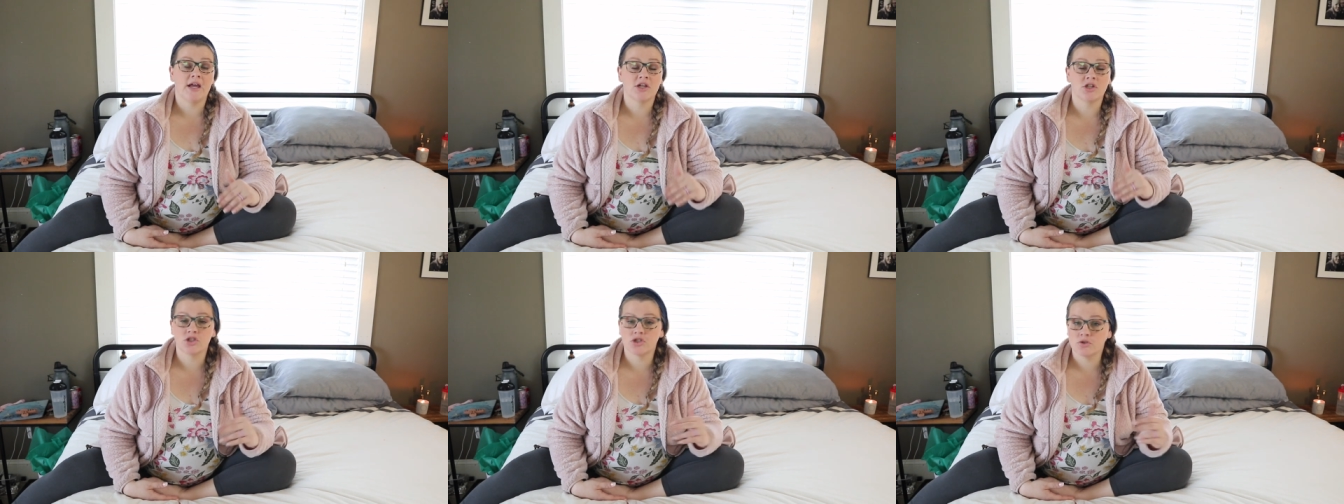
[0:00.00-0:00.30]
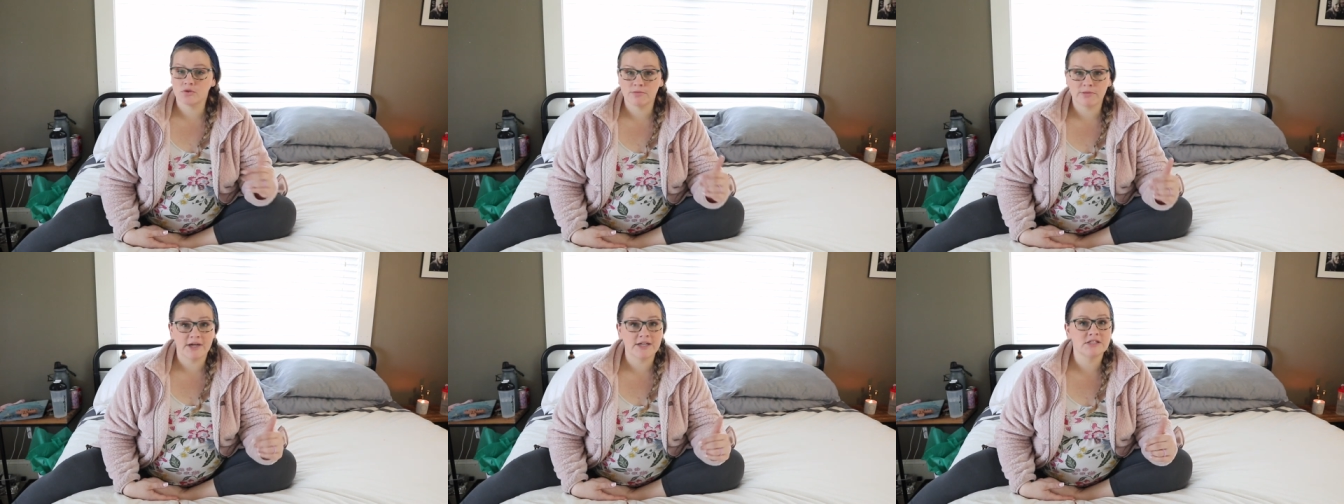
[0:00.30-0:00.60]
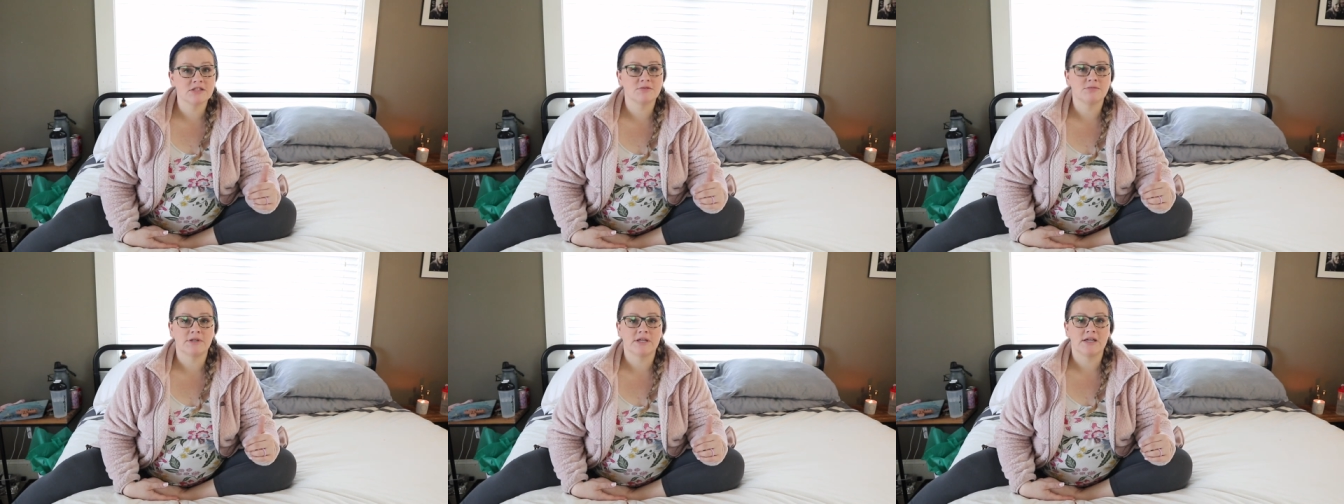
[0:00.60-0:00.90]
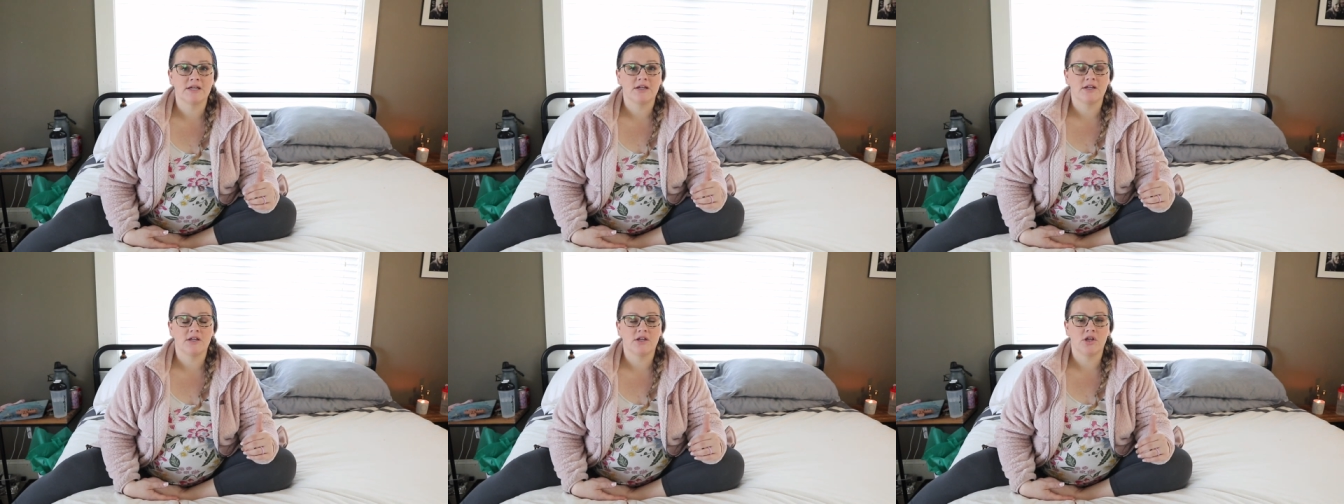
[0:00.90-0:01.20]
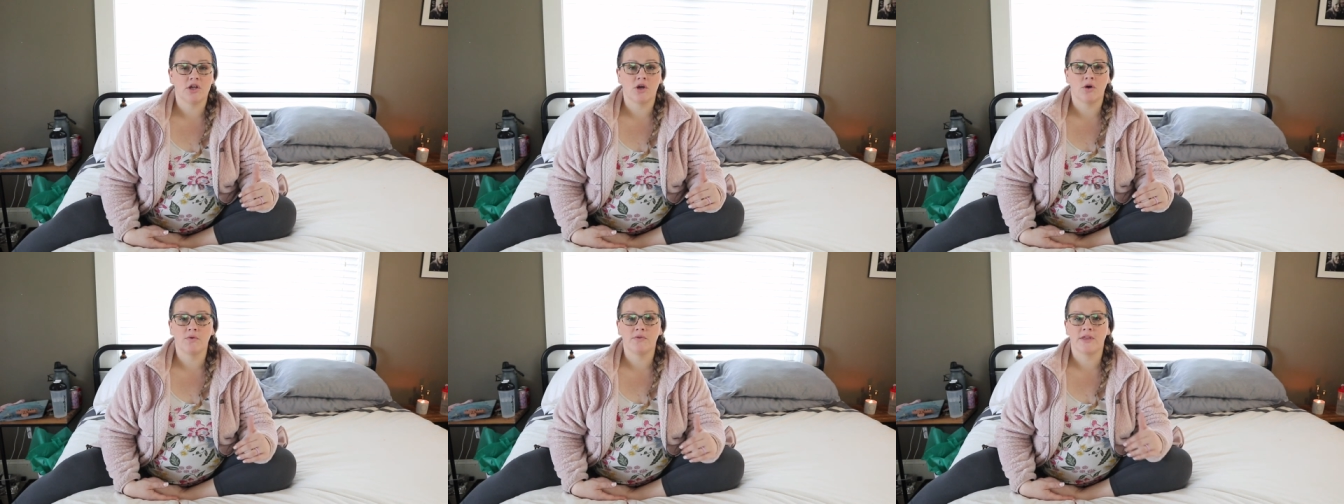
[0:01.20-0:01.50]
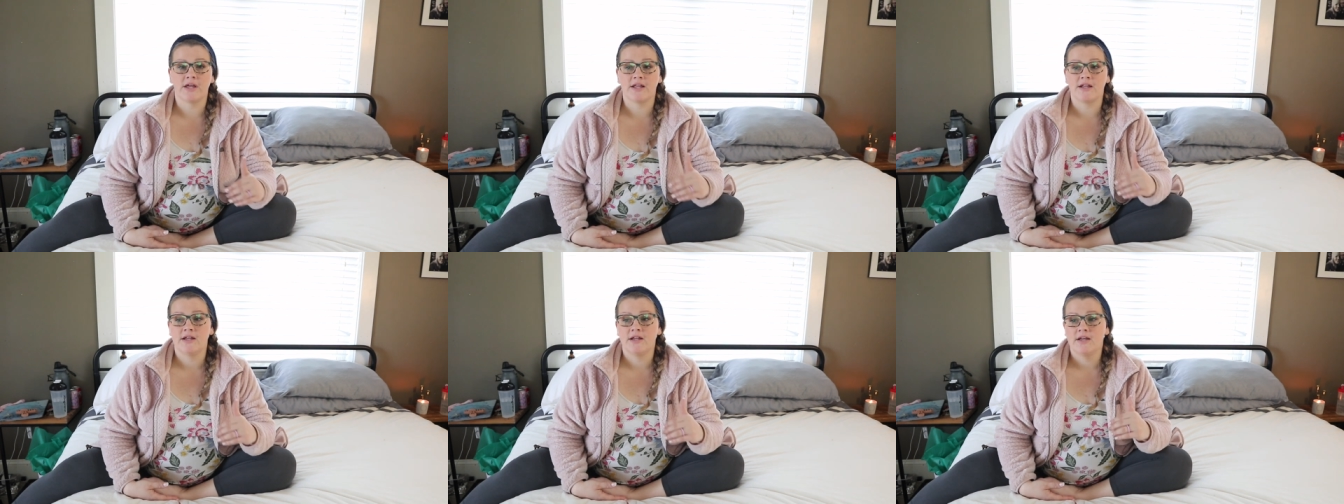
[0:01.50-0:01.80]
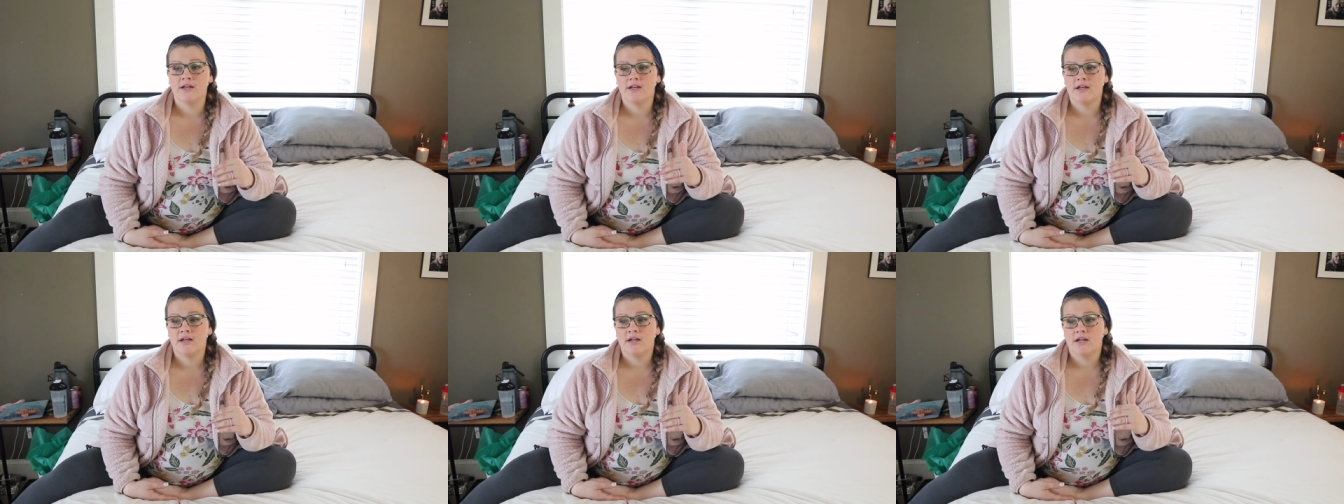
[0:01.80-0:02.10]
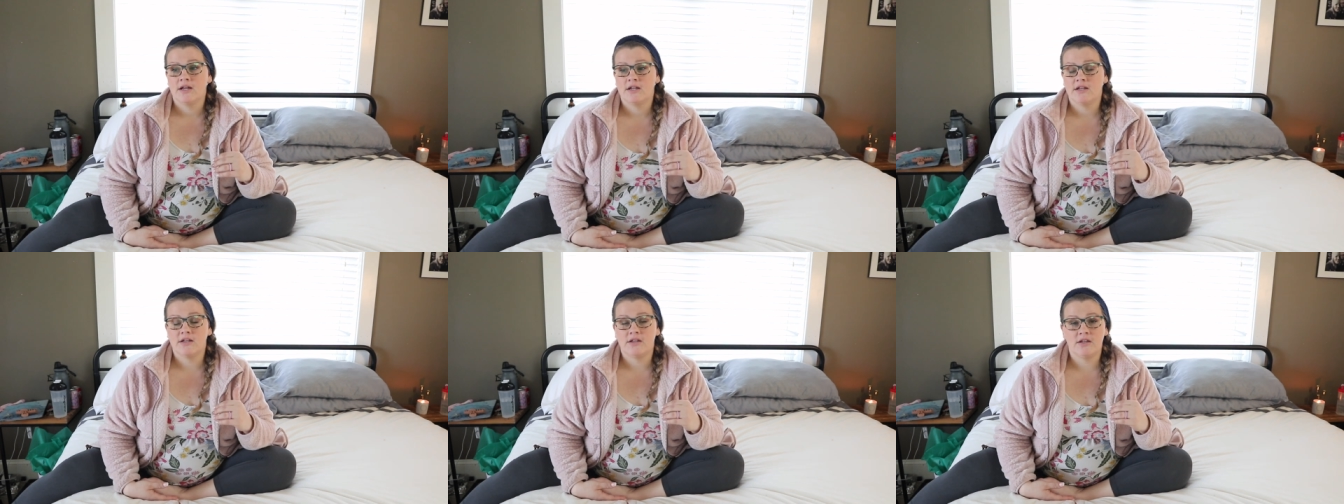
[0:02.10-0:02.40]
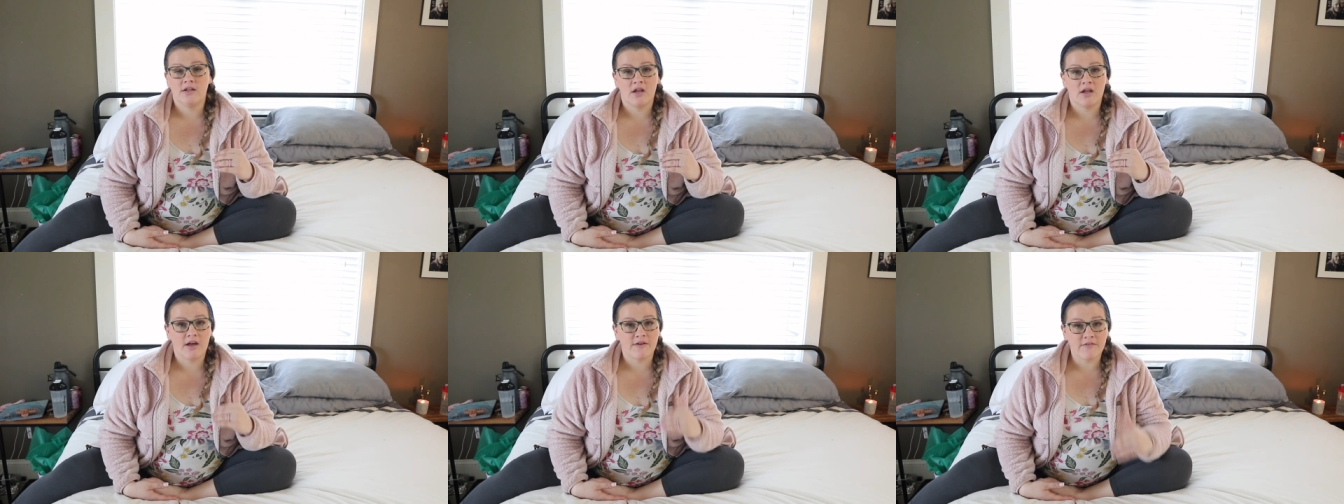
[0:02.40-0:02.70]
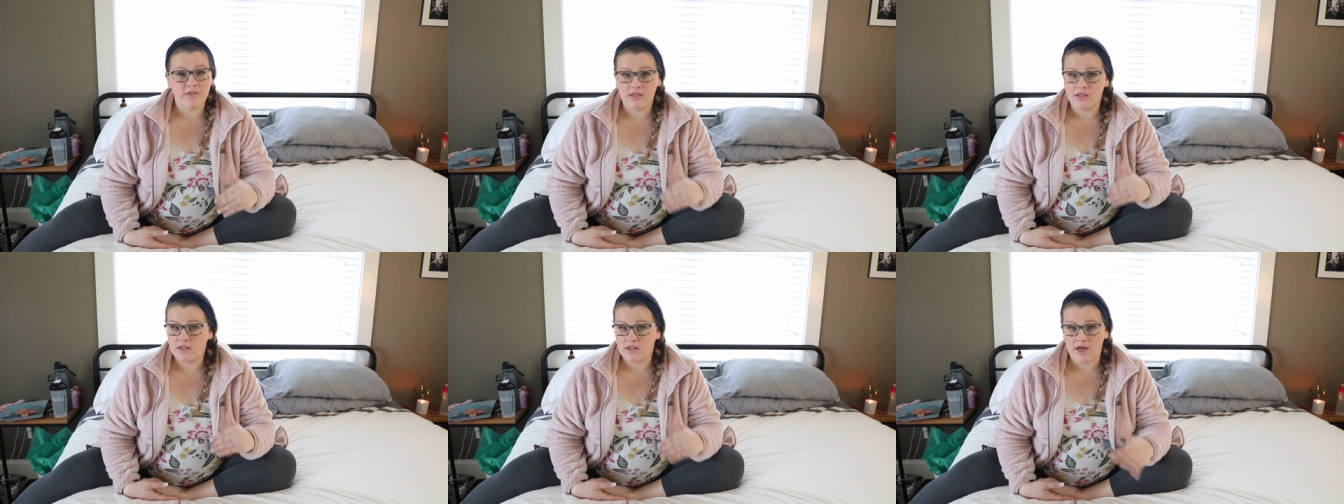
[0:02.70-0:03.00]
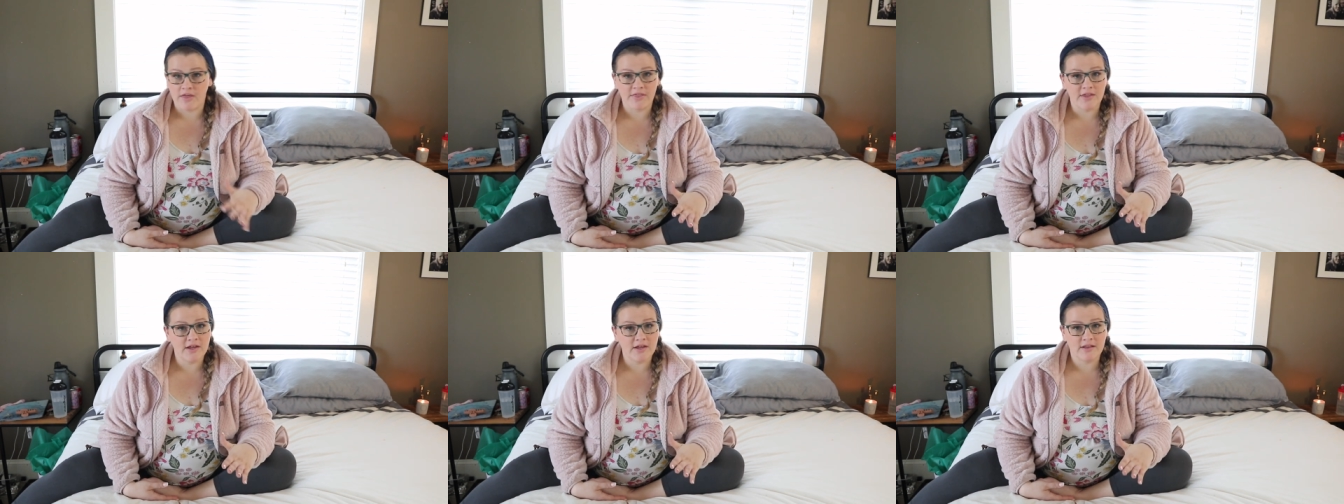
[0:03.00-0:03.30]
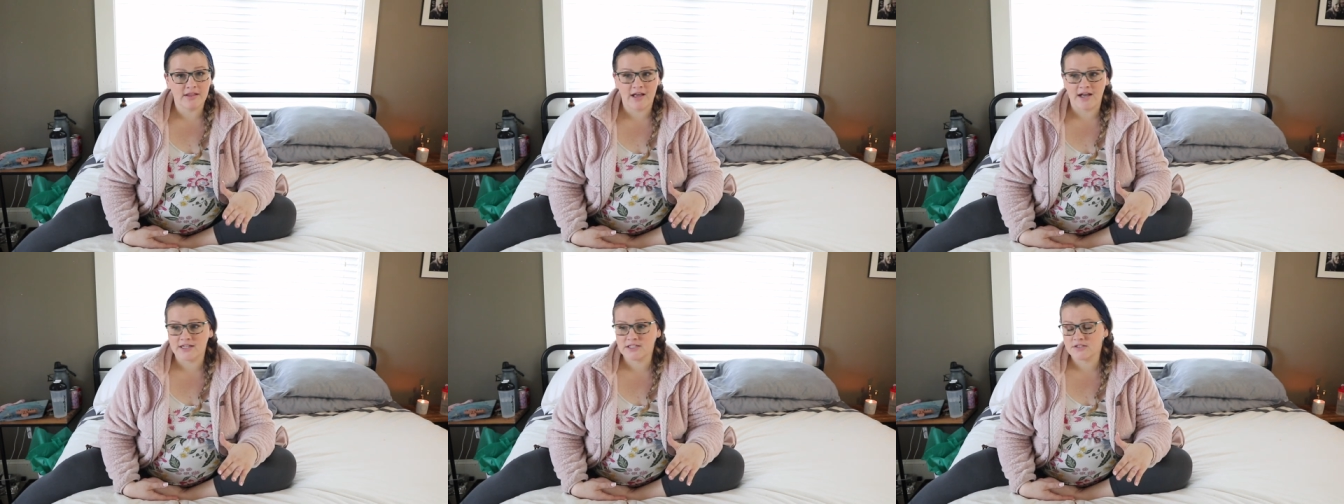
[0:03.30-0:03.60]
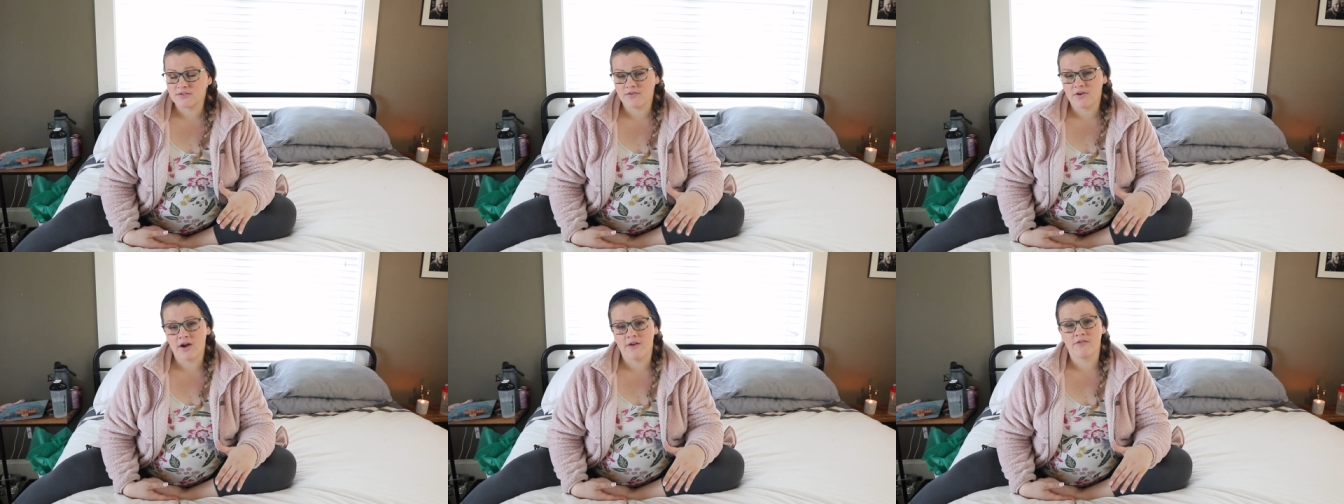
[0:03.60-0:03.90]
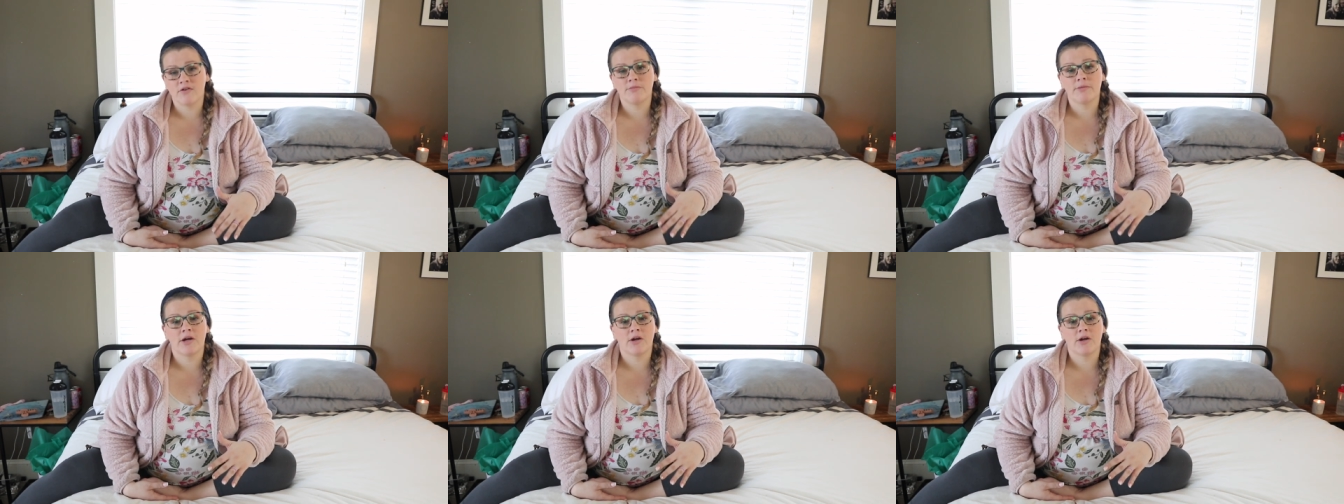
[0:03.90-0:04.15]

And she reminds me, you know, that nothing lasts forever.